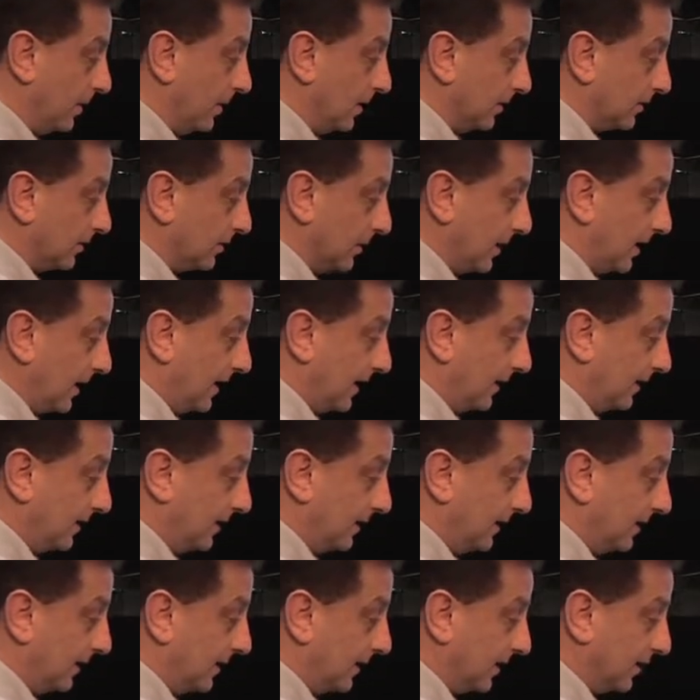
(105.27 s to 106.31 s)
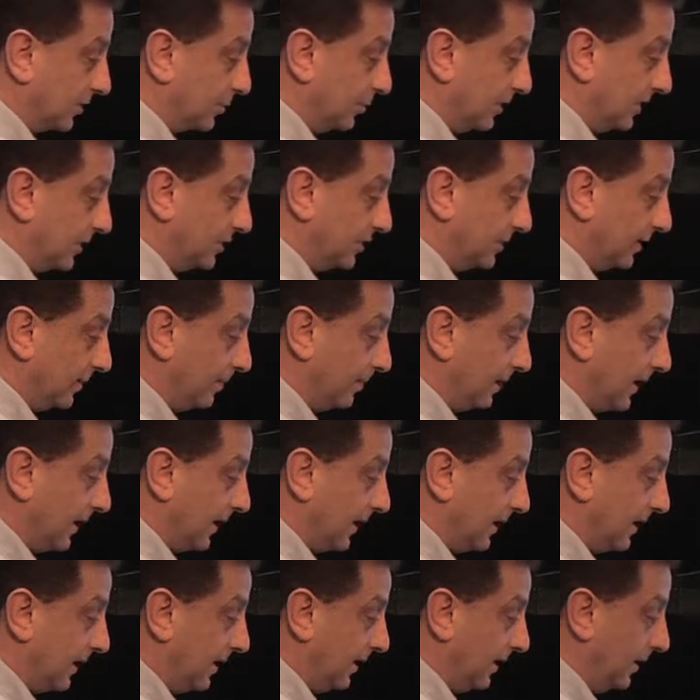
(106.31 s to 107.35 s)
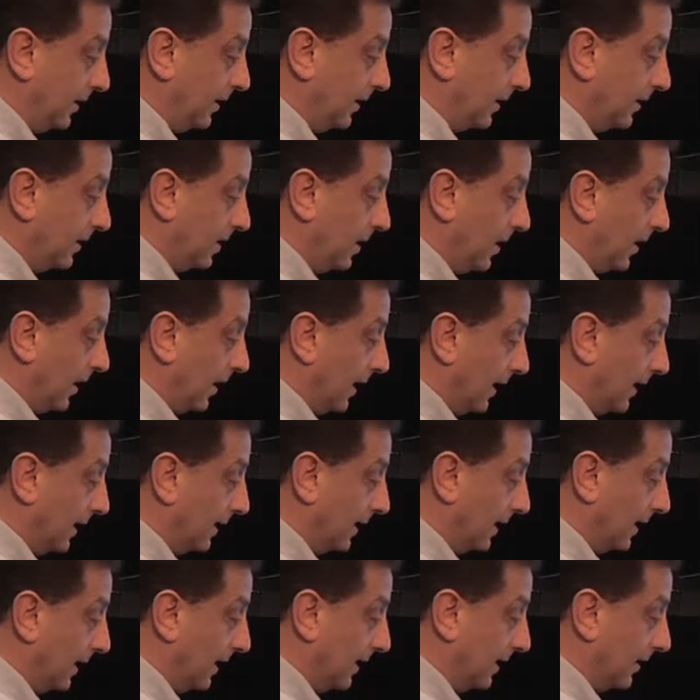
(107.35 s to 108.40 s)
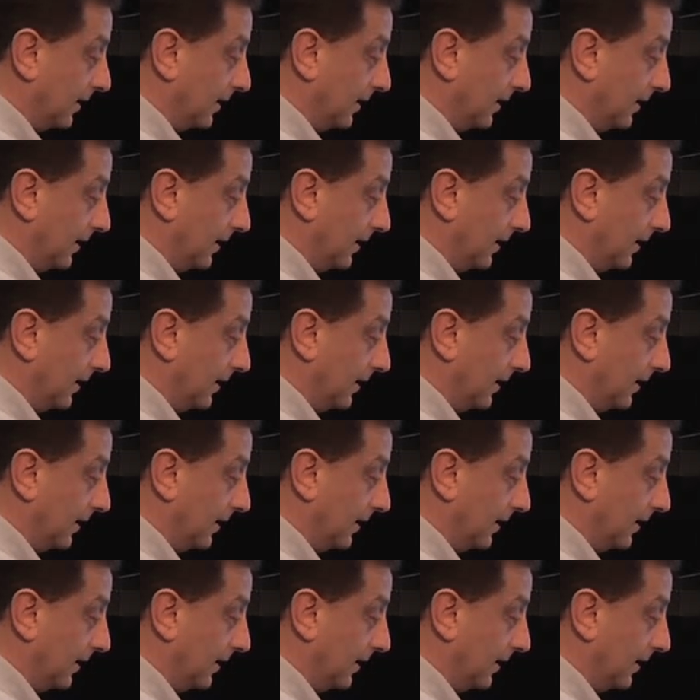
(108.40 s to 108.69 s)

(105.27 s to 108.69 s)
slide the spreadsheet back here. I can